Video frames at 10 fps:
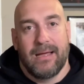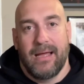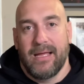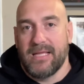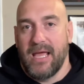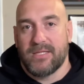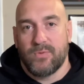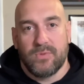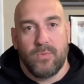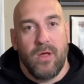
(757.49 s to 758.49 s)
It's
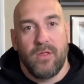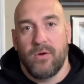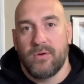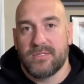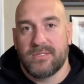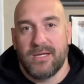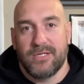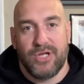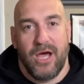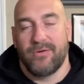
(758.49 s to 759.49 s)
one of those
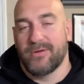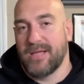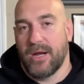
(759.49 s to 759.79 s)
genres